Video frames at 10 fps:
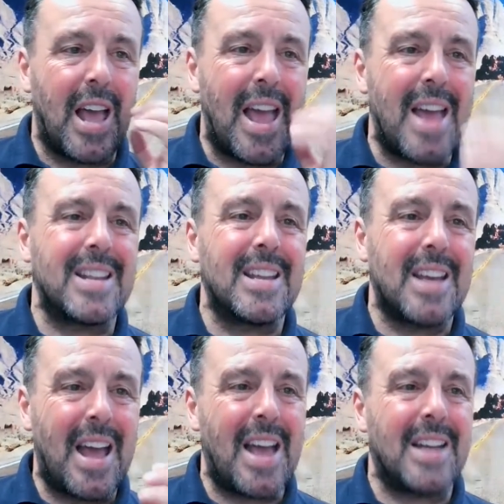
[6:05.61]

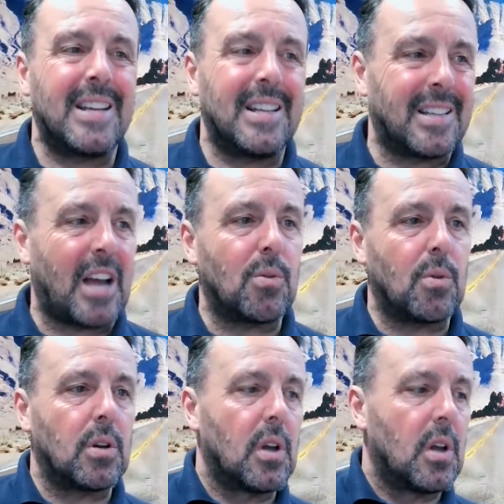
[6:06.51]
Any
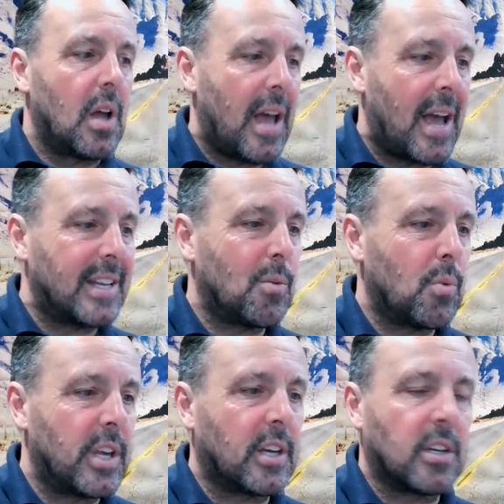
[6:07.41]
doubt, any
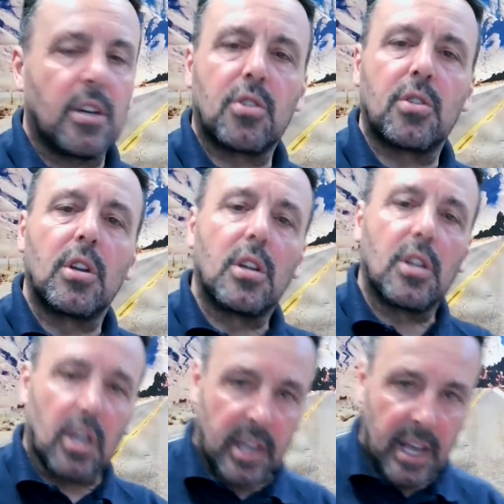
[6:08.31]
weakness,
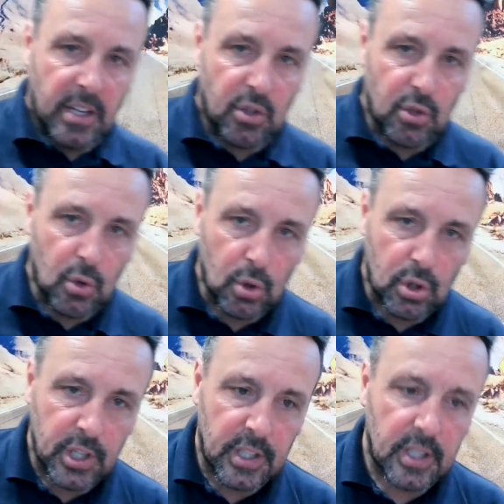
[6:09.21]
get it
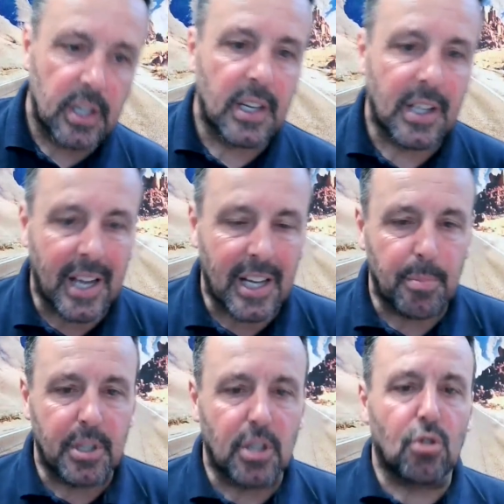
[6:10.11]
sorted, get a
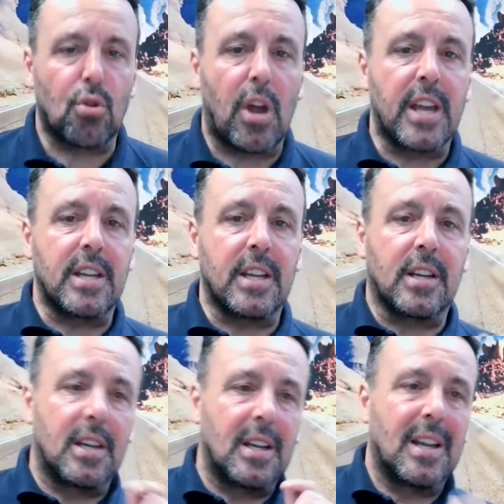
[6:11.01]
bit of
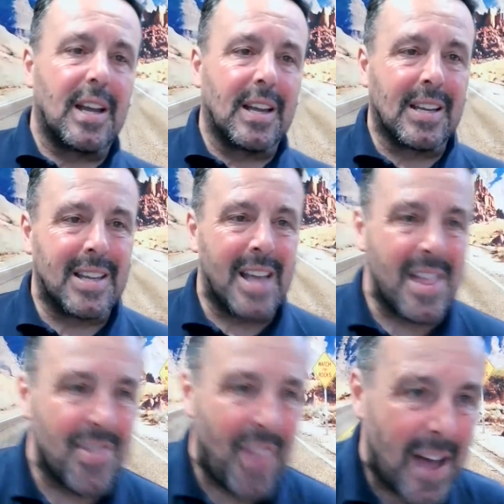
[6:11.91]
training, and get
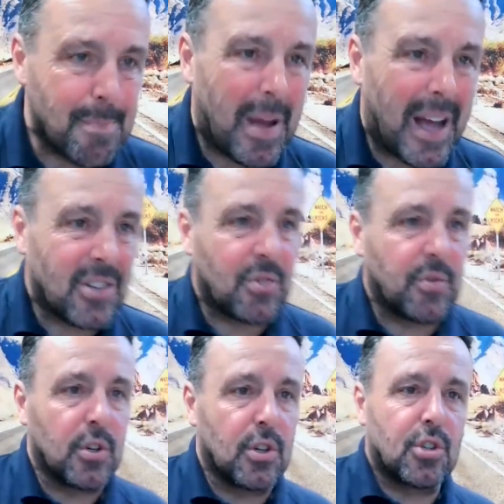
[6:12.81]
that pass
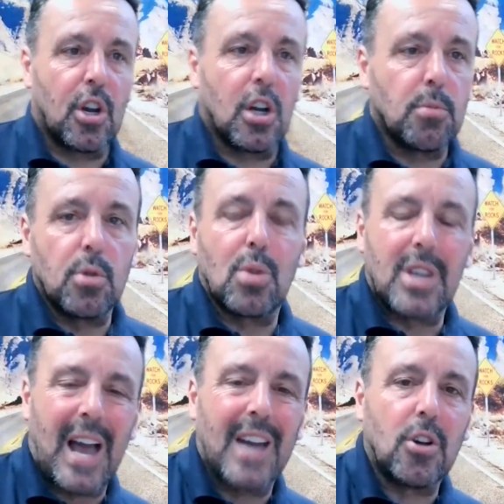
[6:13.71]
first time. You
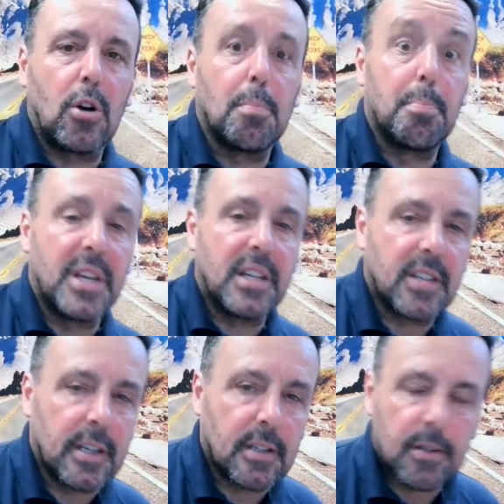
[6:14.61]
cannot
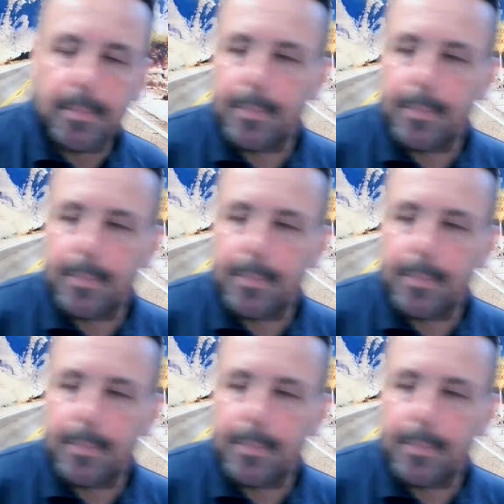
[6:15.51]
beat it.